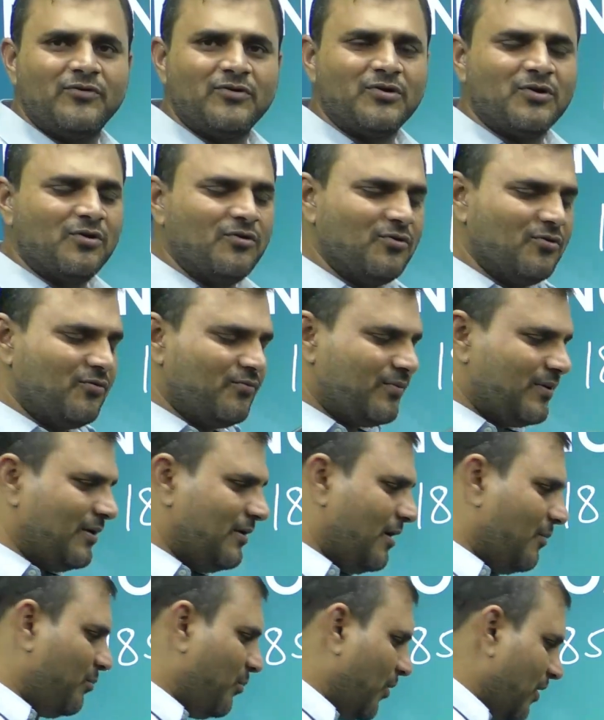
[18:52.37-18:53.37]
to
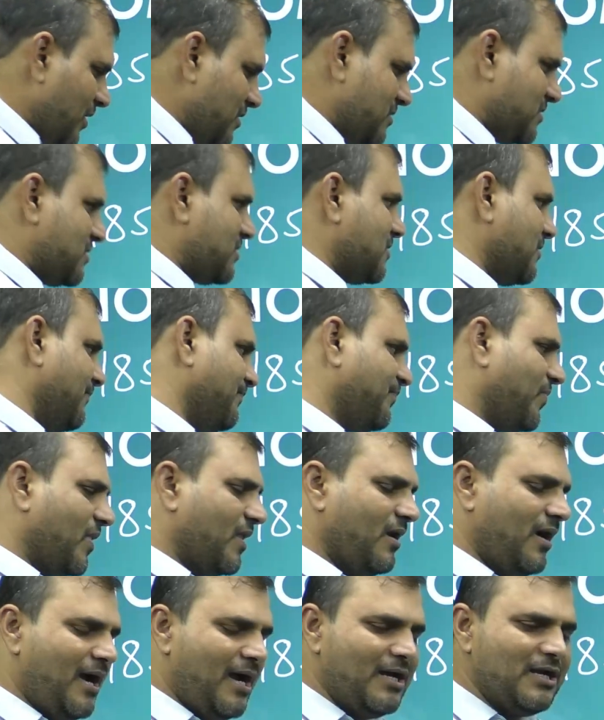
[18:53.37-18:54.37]
bulls,
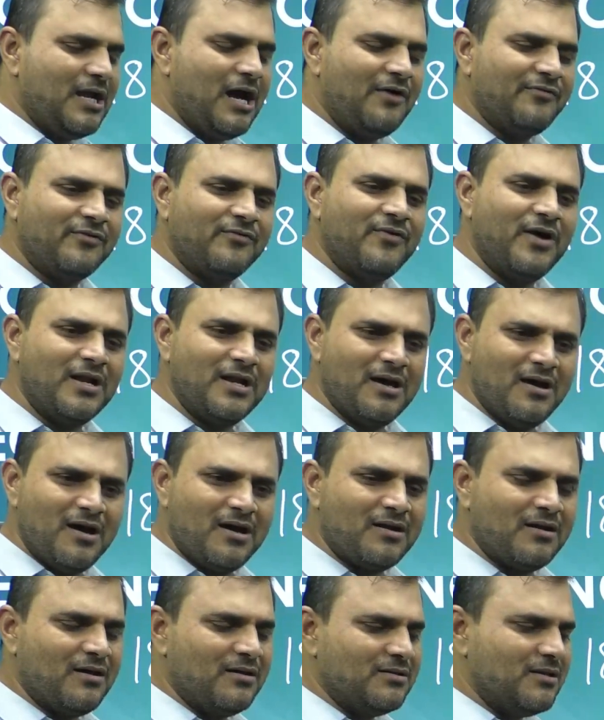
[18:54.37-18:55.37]
and after 1
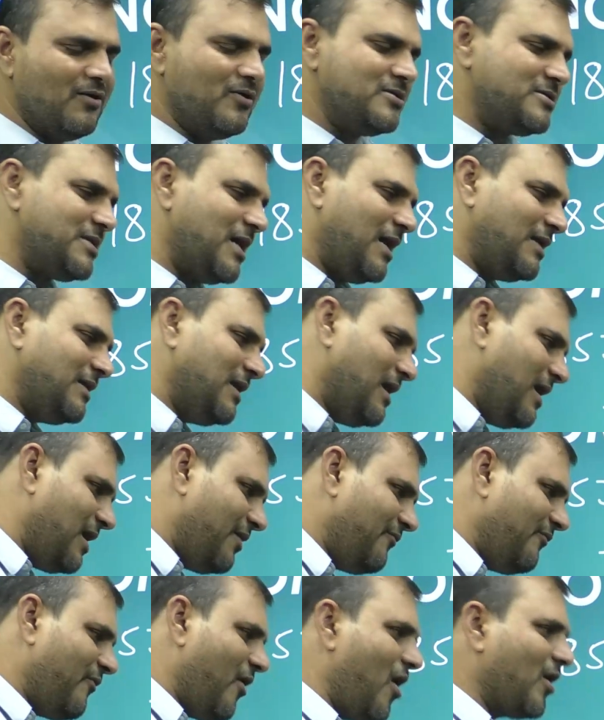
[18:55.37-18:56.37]
hour they will start
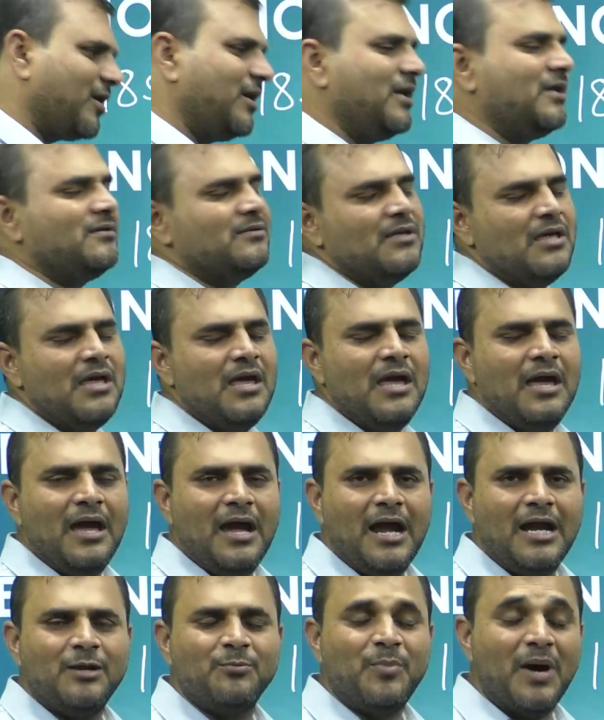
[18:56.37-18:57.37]
the walking,
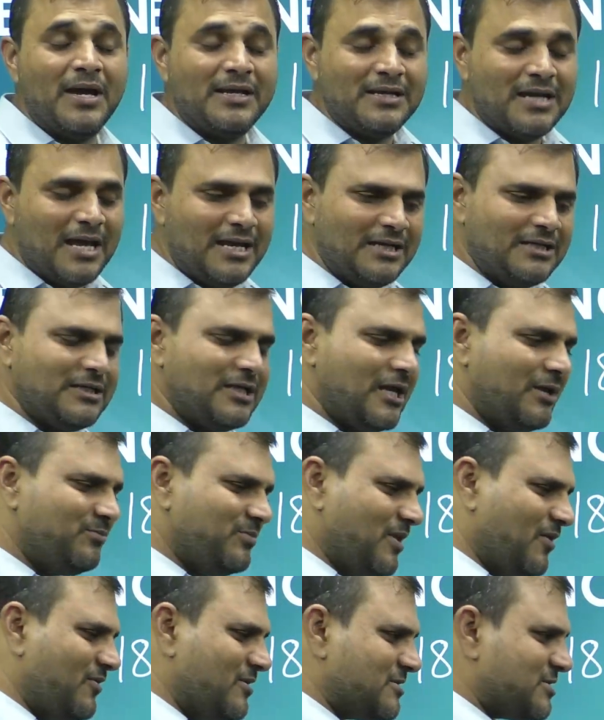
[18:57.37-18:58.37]
and by night time
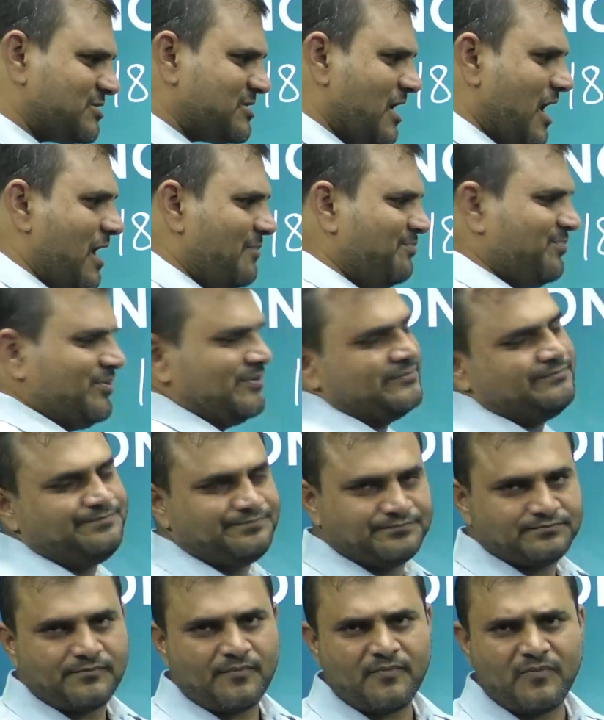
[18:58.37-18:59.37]
they will stop.
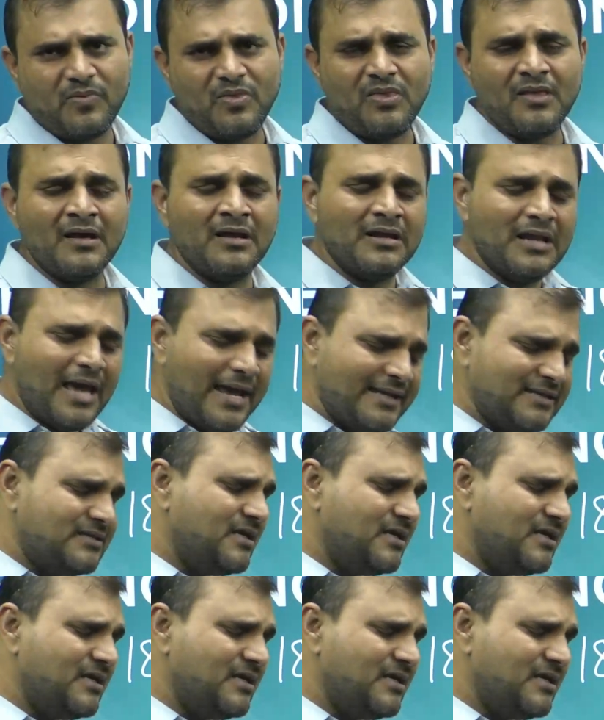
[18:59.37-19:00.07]
Like